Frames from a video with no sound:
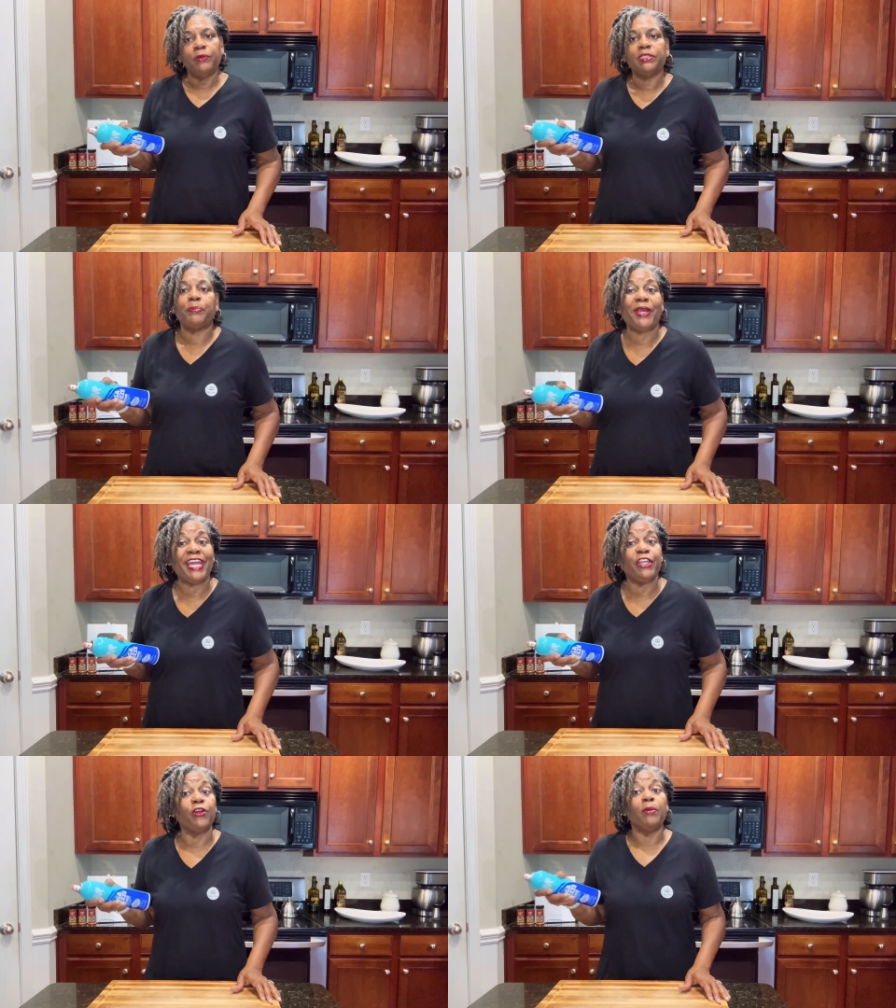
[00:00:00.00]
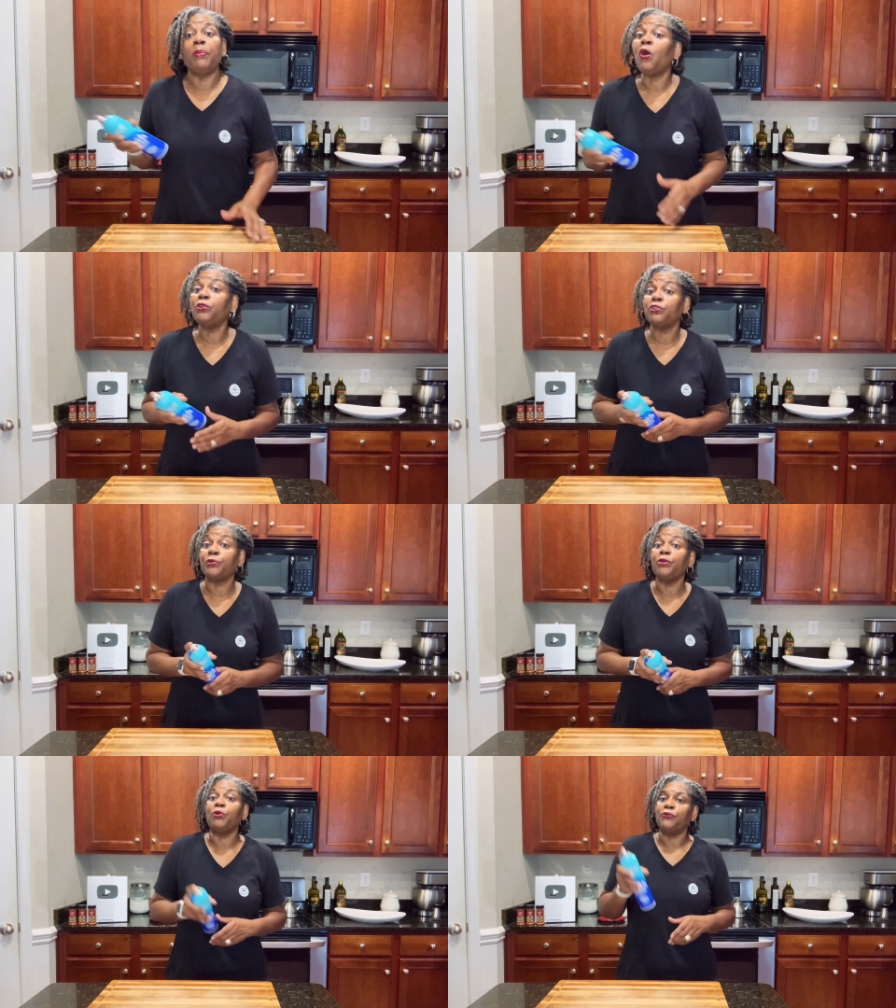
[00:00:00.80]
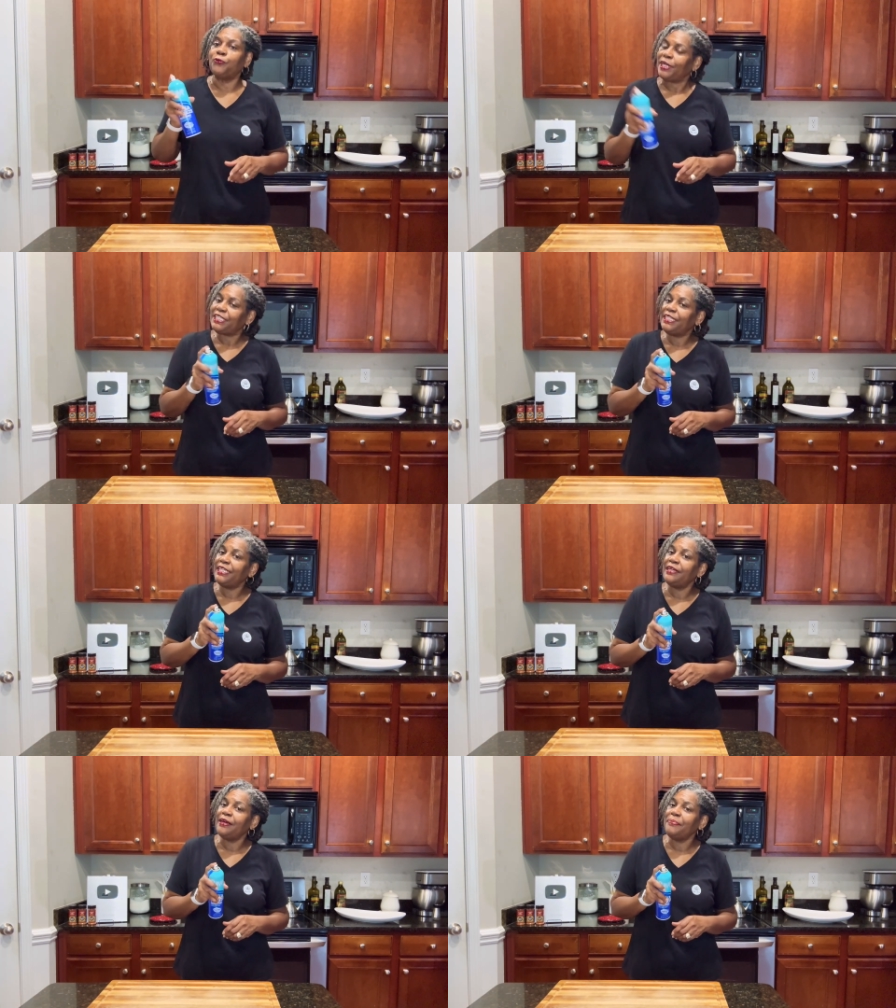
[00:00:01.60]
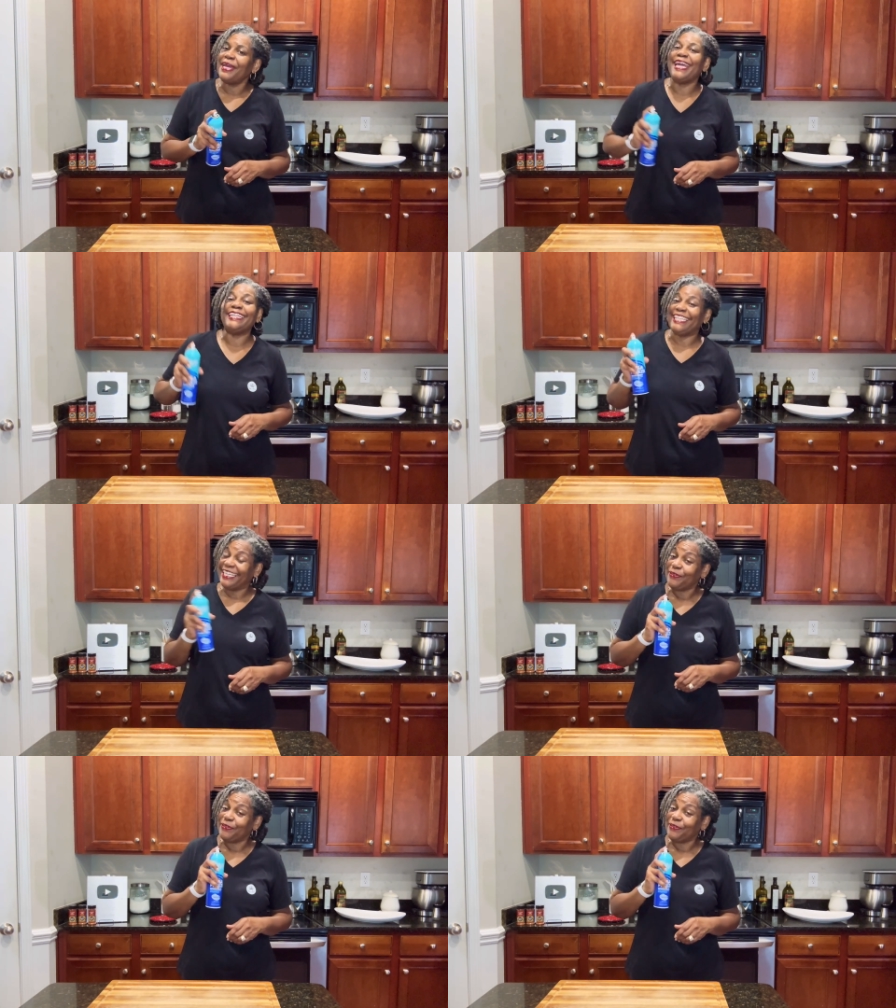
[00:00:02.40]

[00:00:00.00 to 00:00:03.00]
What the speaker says: Spraying your upholstery will freshen it up and get